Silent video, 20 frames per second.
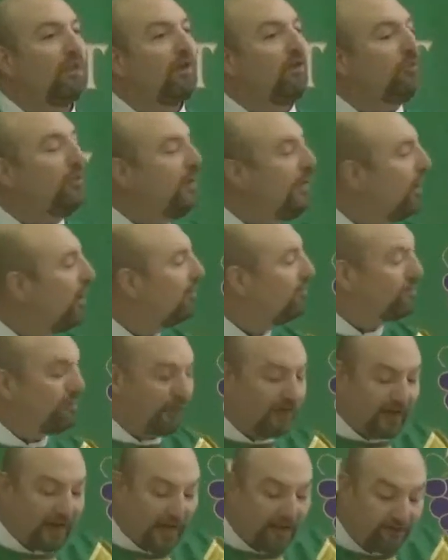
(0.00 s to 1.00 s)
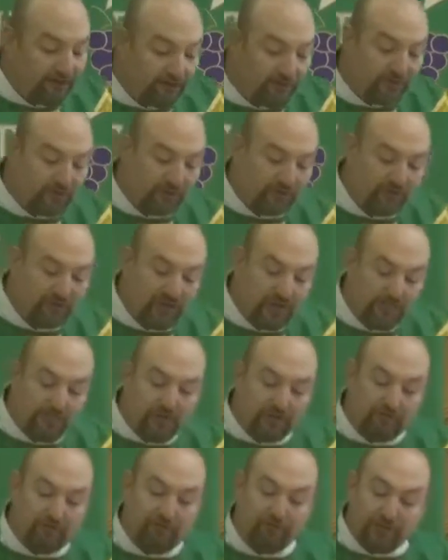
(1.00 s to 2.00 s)
We are forgetful,
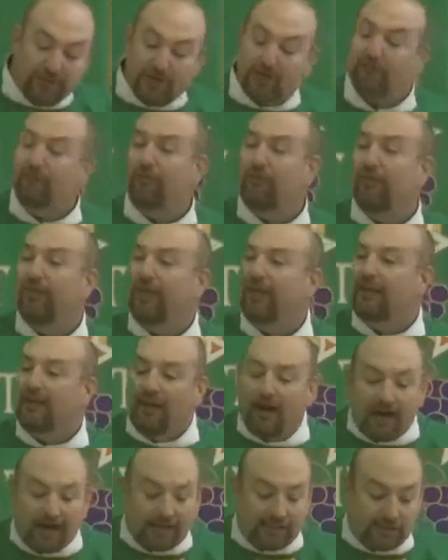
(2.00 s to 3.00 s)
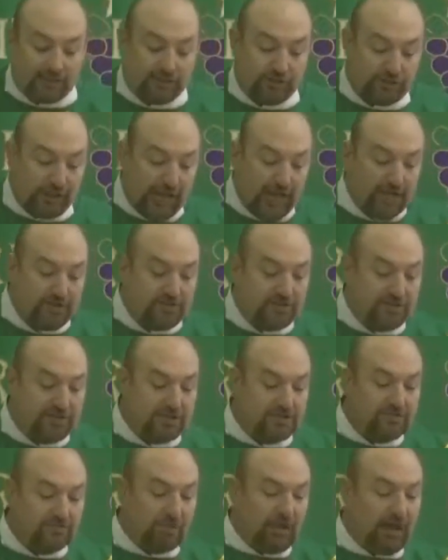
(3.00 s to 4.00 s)
timid, fearful that God has changed
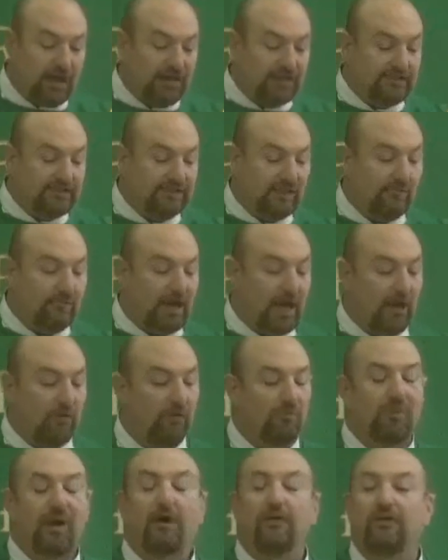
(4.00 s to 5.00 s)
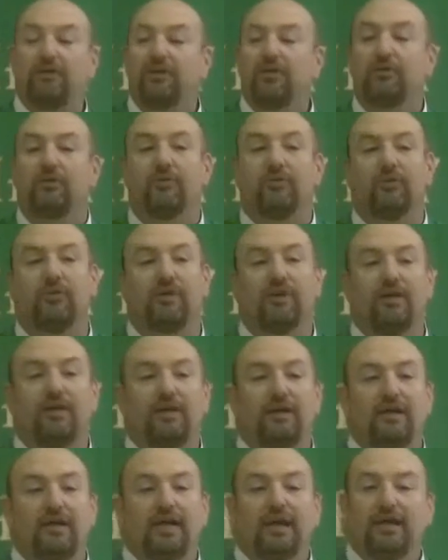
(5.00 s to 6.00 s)
his mind somehow about you
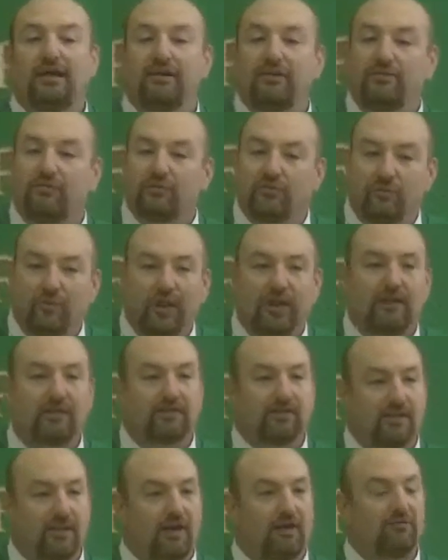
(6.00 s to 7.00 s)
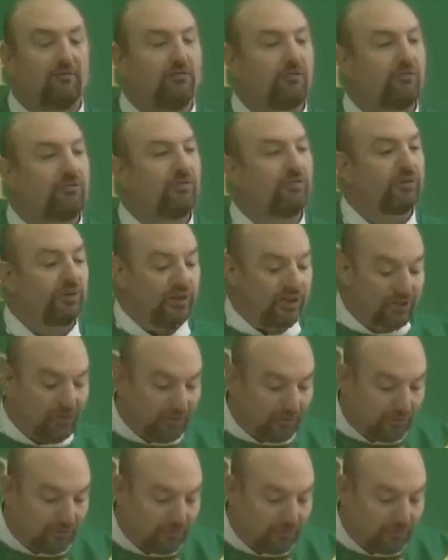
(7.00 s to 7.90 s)
and his great love for you.